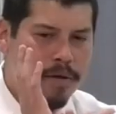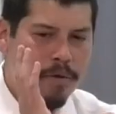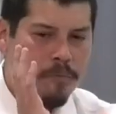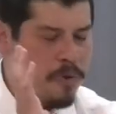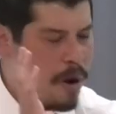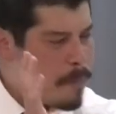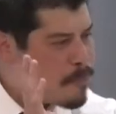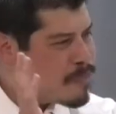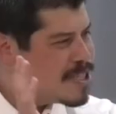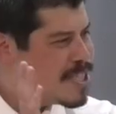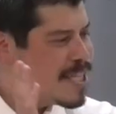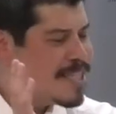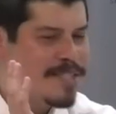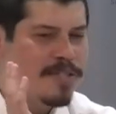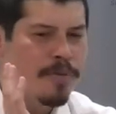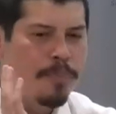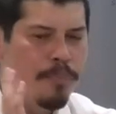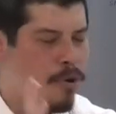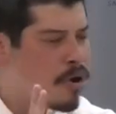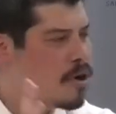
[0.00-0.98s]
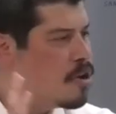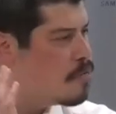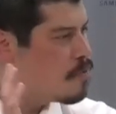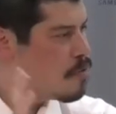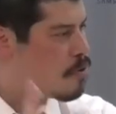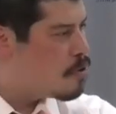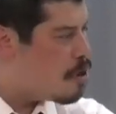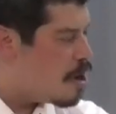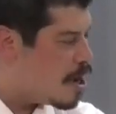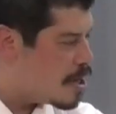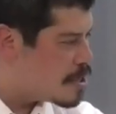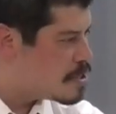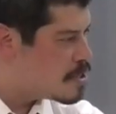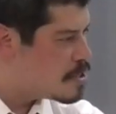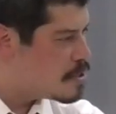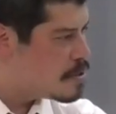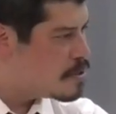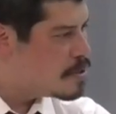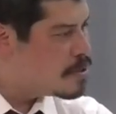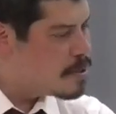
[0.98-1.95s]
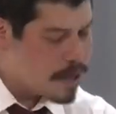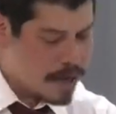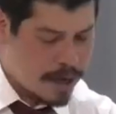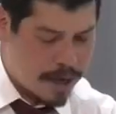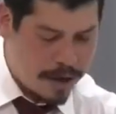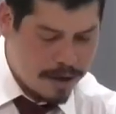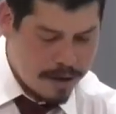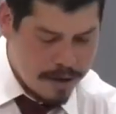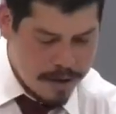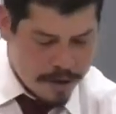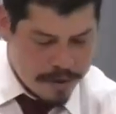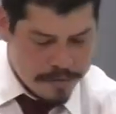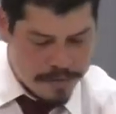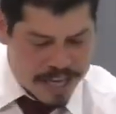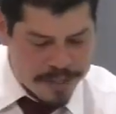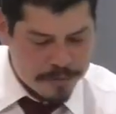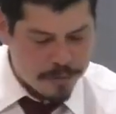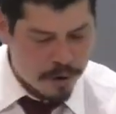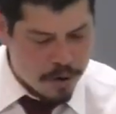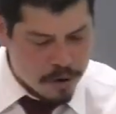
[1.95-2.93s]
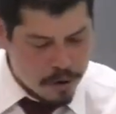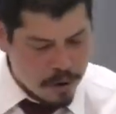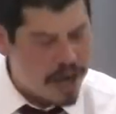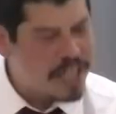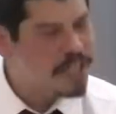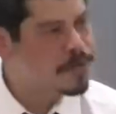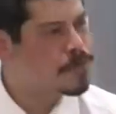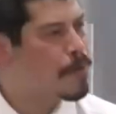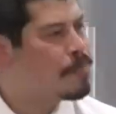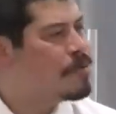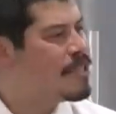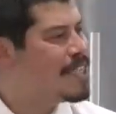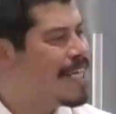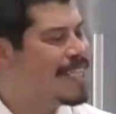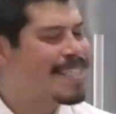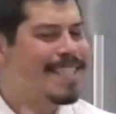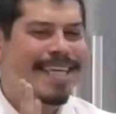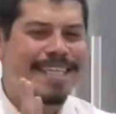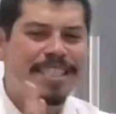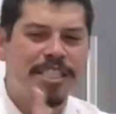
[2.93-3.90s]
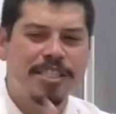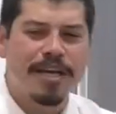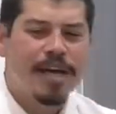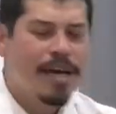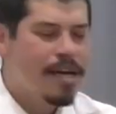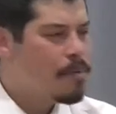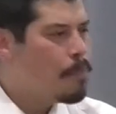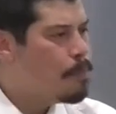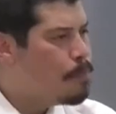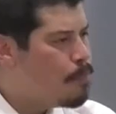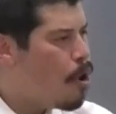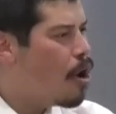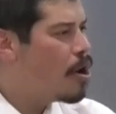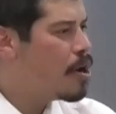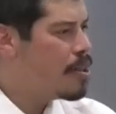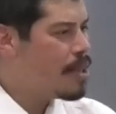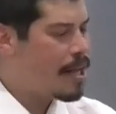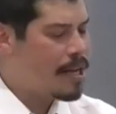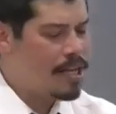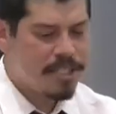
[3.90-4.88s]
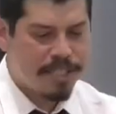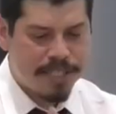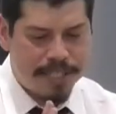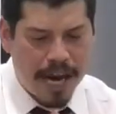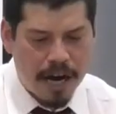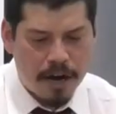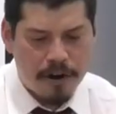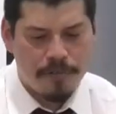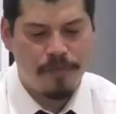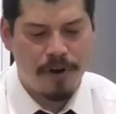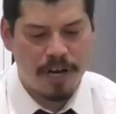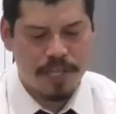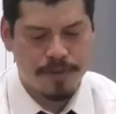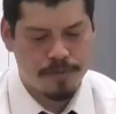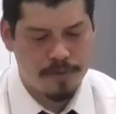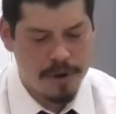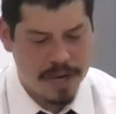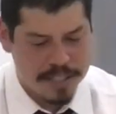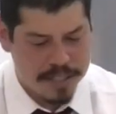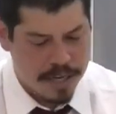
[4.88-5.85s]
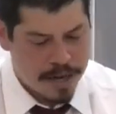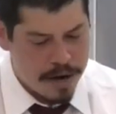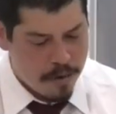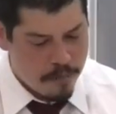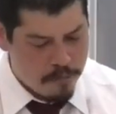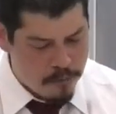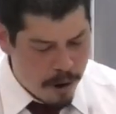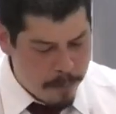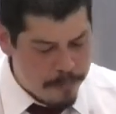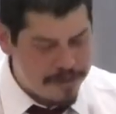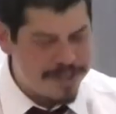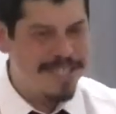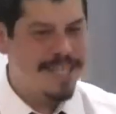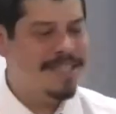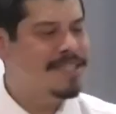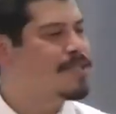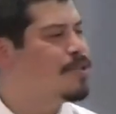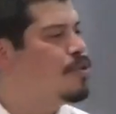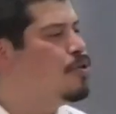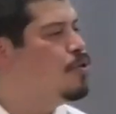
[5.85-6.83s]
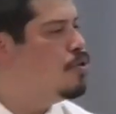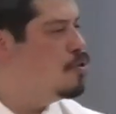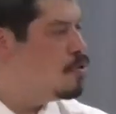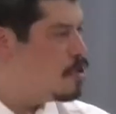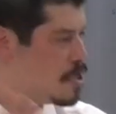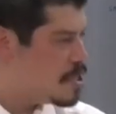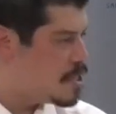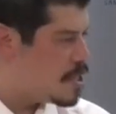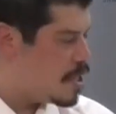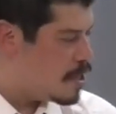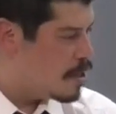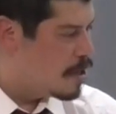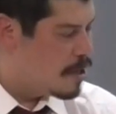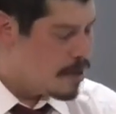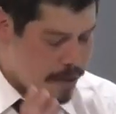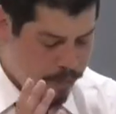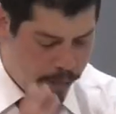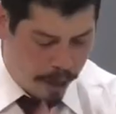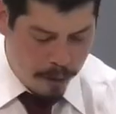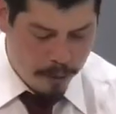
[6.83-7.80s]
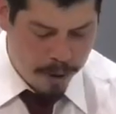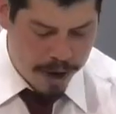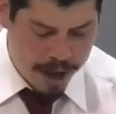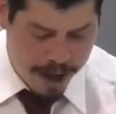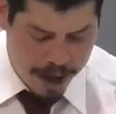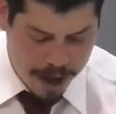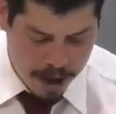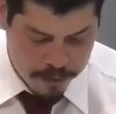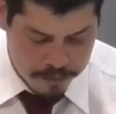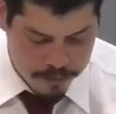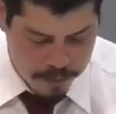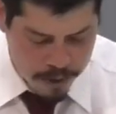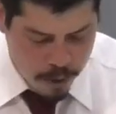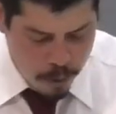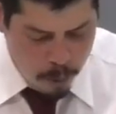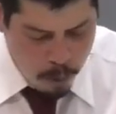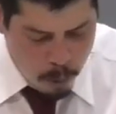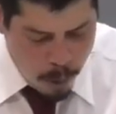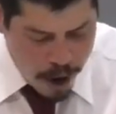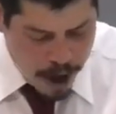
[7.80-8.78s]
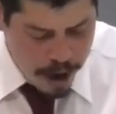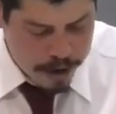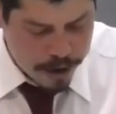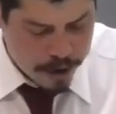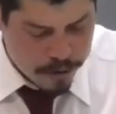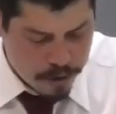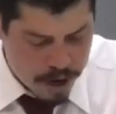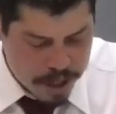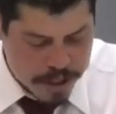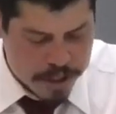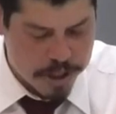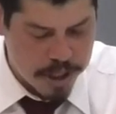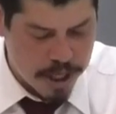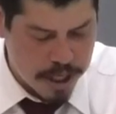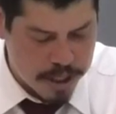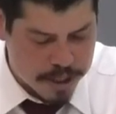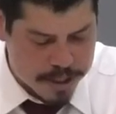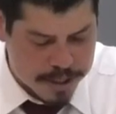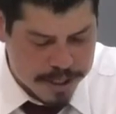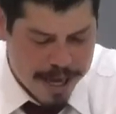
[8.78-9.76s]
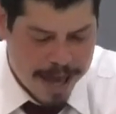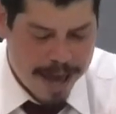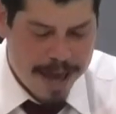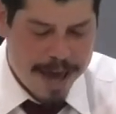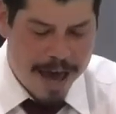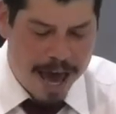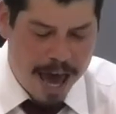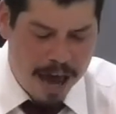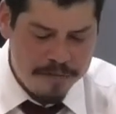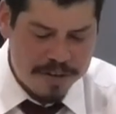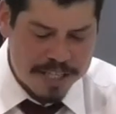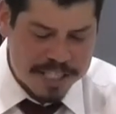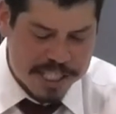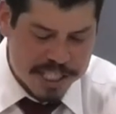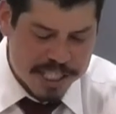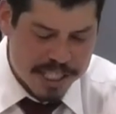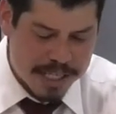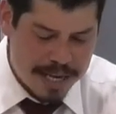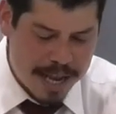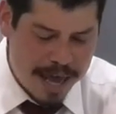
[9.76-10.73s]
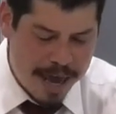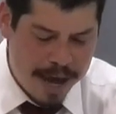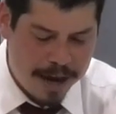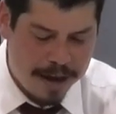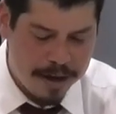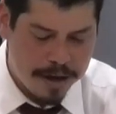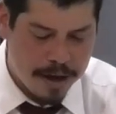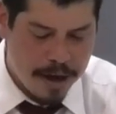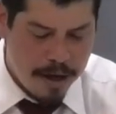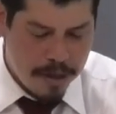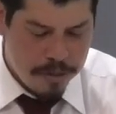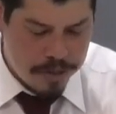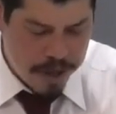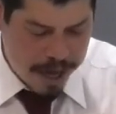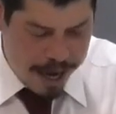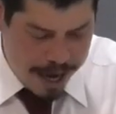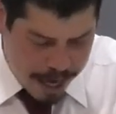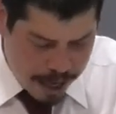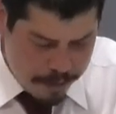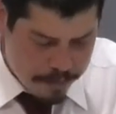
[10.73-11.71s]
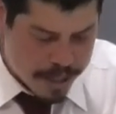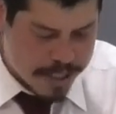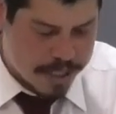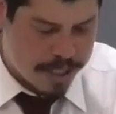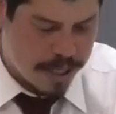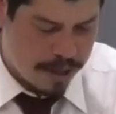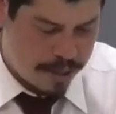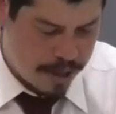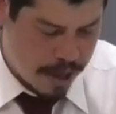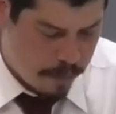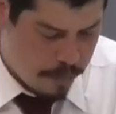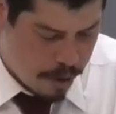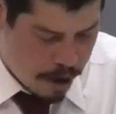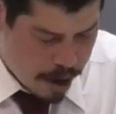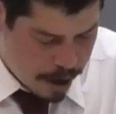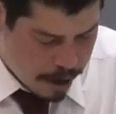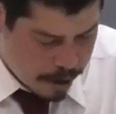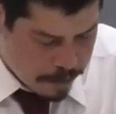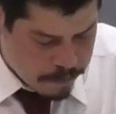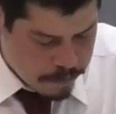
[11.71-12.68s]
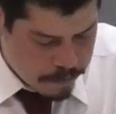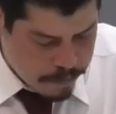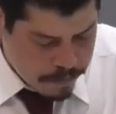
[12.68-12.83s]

represents the body of Christ. Okay? That's what Christ represents. His body that he sacrificed for us represents the unity that we have, one in Christ Jesus, having slain the enmity thereby.